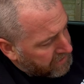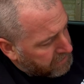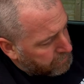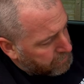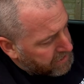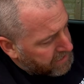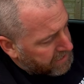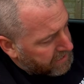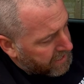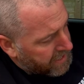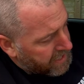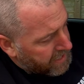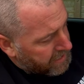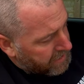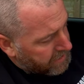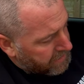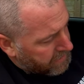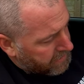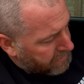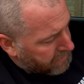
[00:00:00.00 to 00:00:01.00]
been to an Indy,
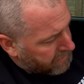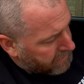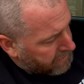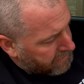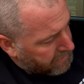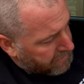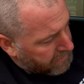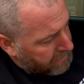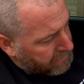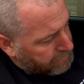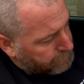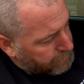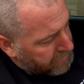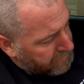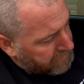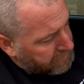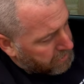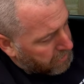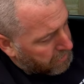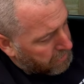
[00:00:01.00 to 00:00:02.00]
it's
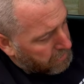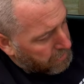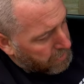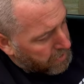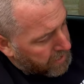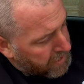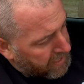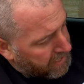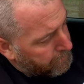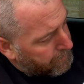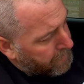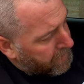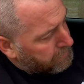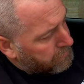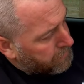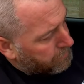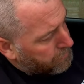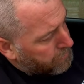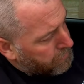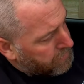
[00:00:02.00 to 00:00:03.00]
been to a
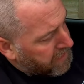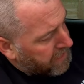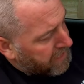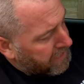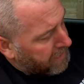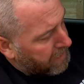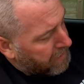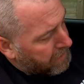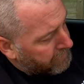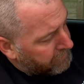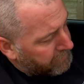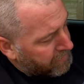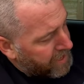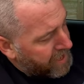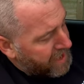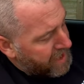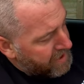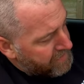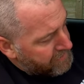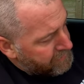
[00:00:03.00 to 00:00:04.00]
BMW dealer for
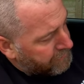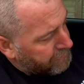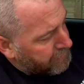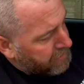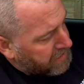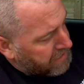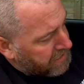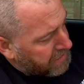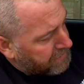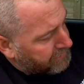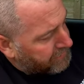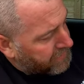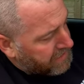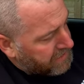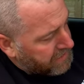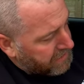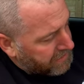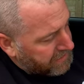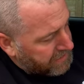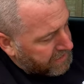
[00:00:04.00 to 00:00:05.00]
every
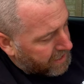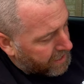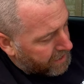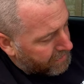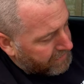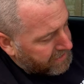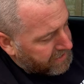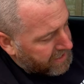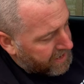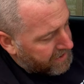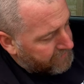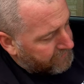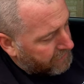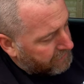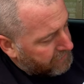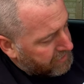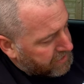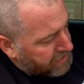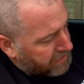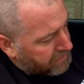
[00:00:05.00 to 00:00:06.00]
service that this car has ever
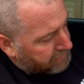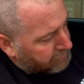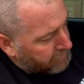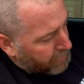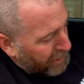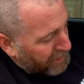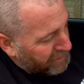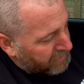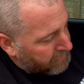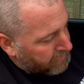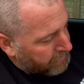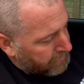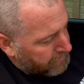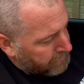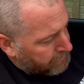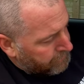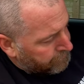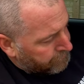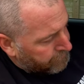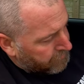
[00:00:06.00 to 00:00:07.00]
received.
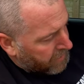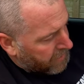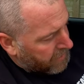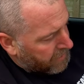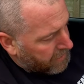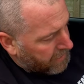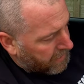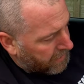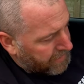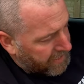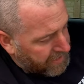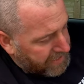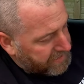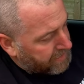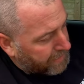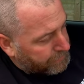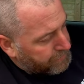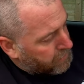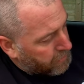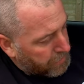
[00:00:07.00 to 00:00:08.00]
And that
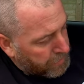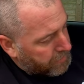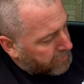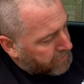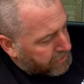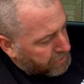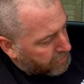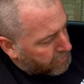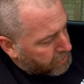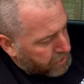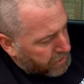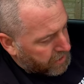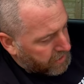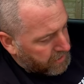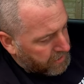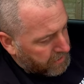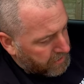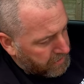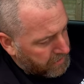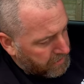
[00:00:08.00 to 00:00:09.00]
is absolutely astonishing.
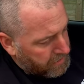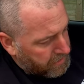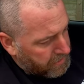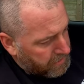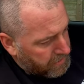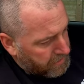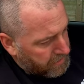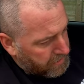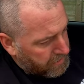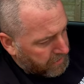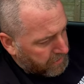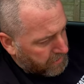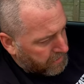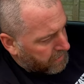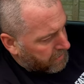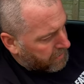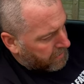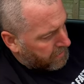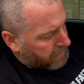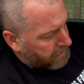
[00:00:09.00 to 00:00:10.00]

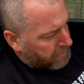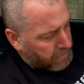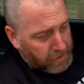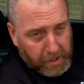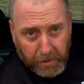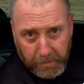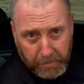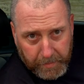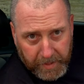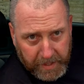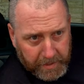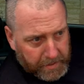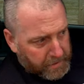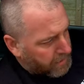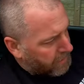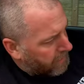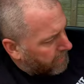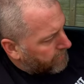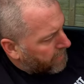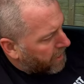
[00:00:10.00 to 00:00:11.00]
You know what I mean?
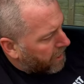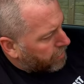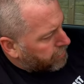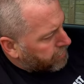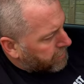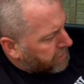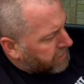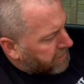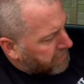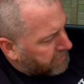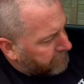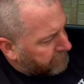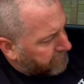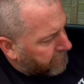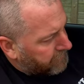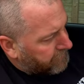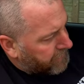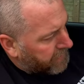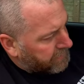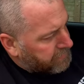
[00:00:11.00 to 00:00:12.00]

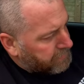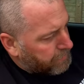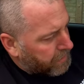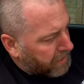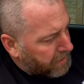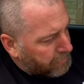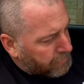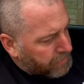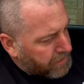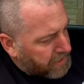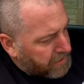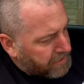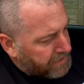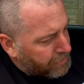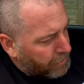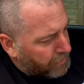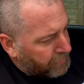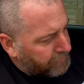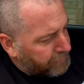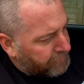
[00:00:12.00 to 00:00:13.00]
165,000 miles and it's
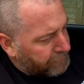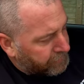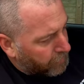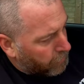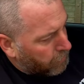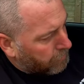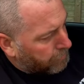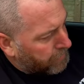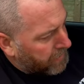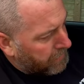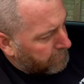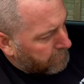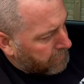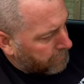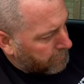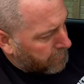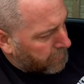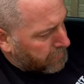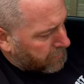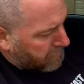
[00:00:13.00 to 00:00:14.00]
got a full
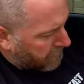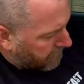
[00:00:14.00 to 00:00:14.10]
BMW